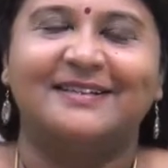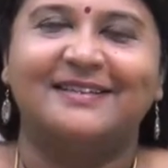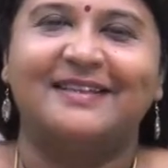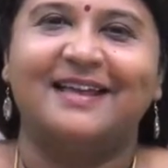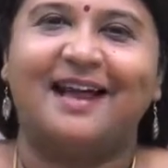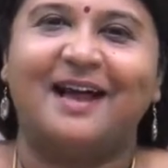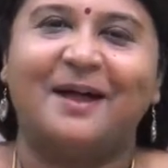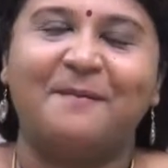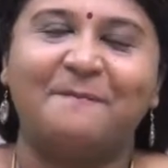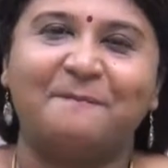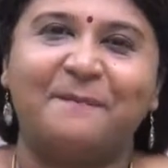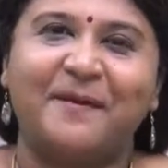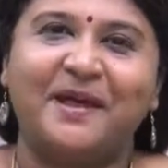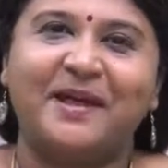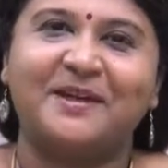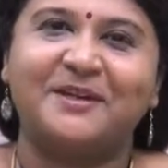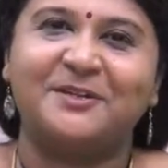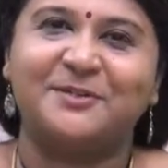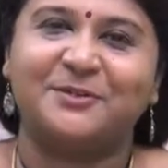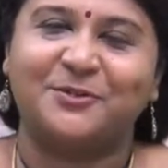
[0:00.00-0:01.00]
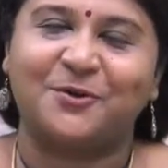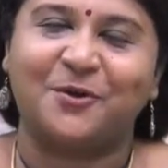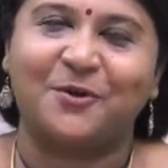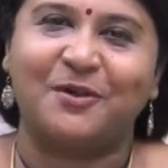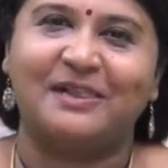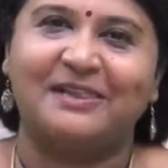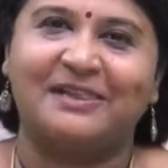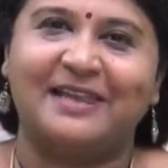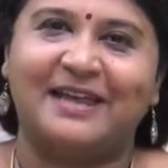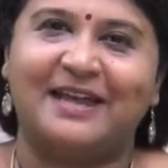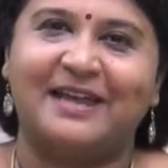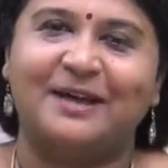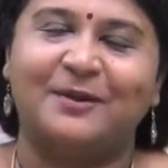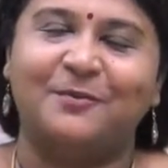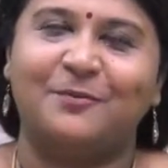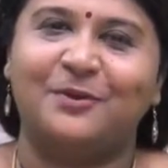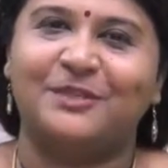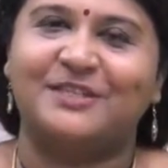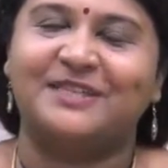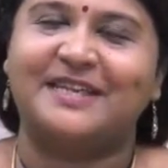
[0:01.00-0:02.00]
The umpire's role there
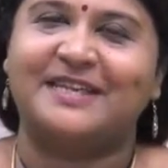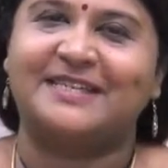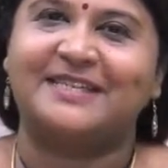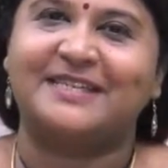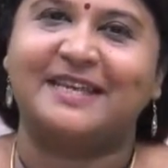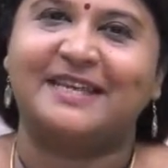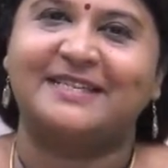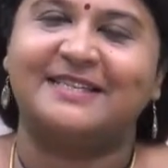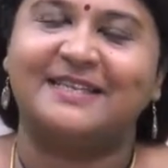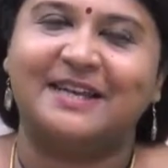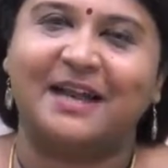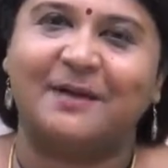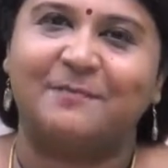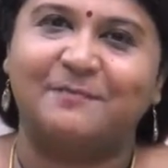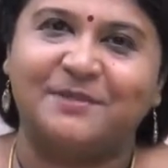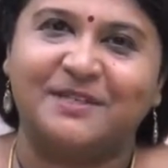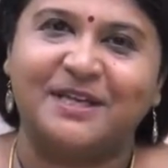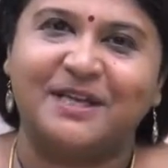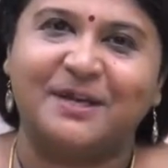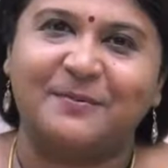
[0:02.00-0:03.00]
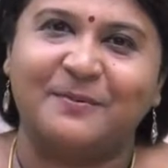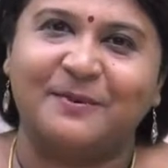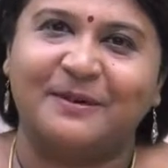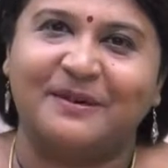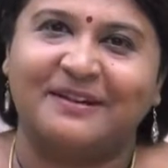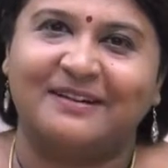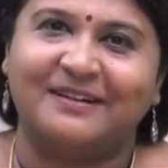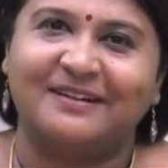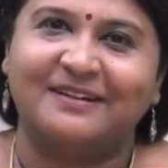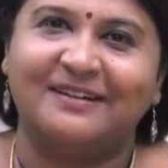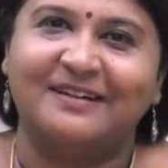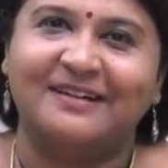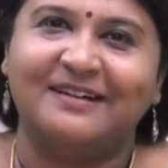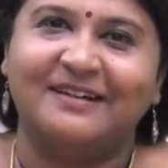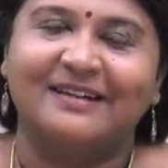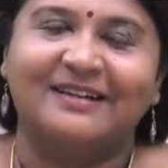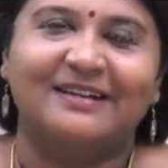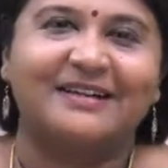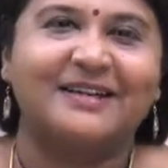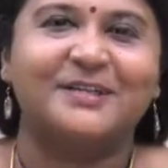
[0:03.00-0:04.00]
was just as an observer.
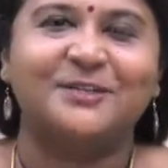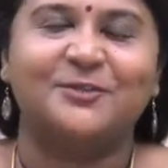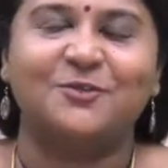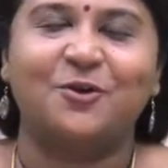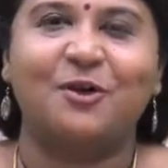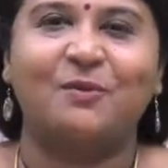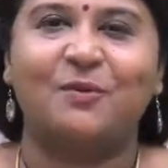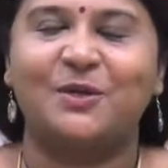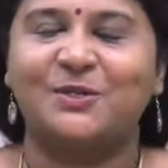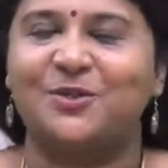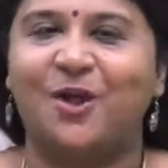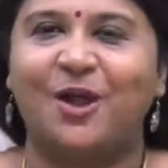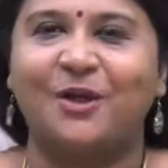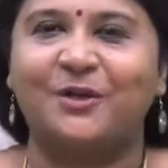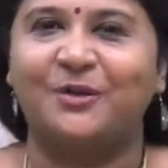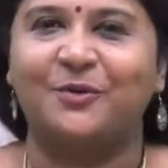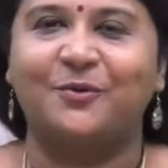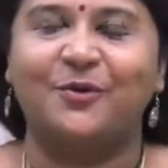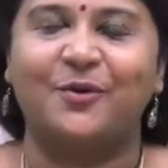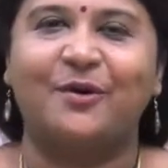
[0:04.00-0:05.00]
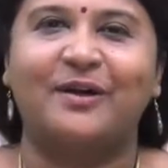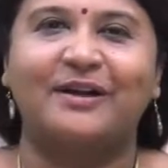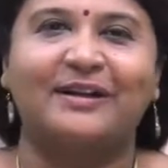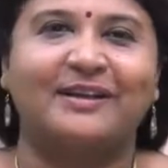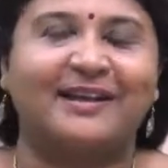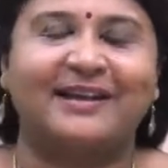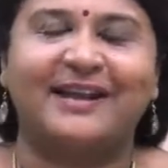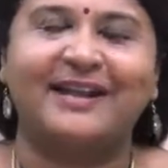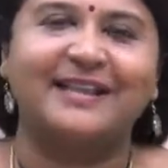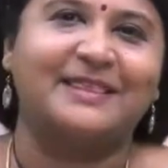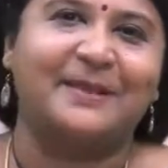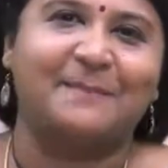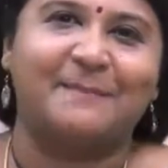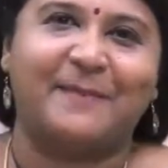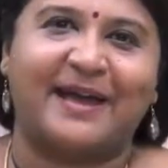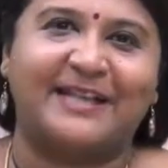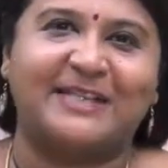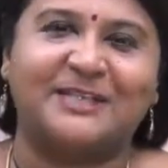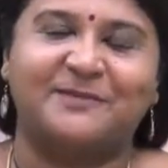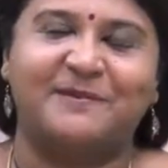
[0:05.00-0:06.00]
His role was not to go and correct the
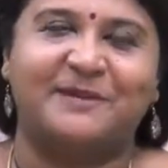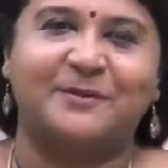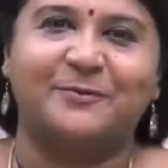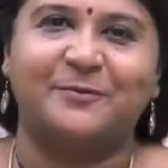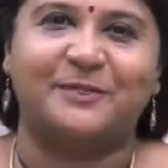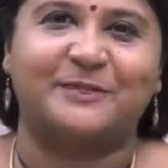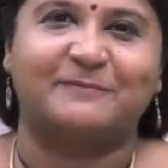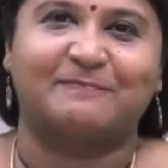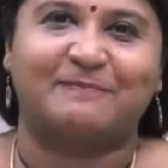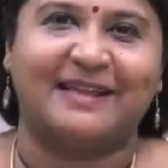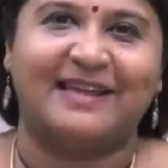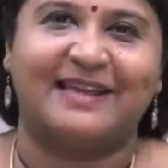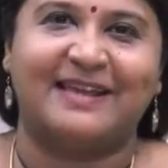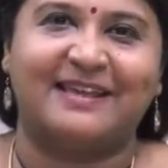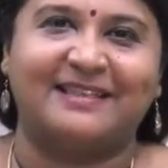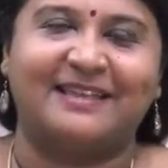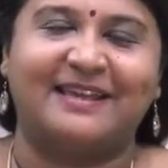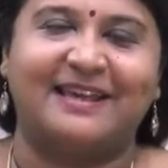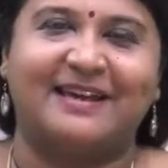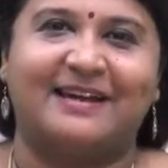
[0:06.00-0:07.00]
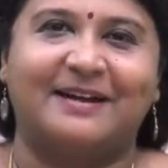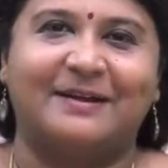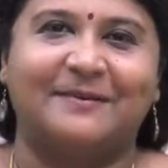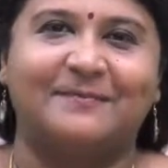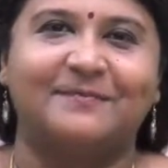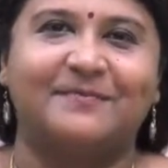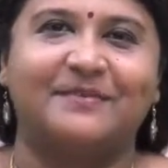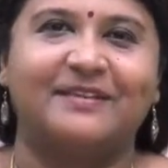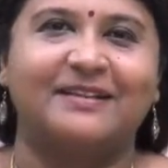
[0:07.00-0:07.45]
batsman who was playing there.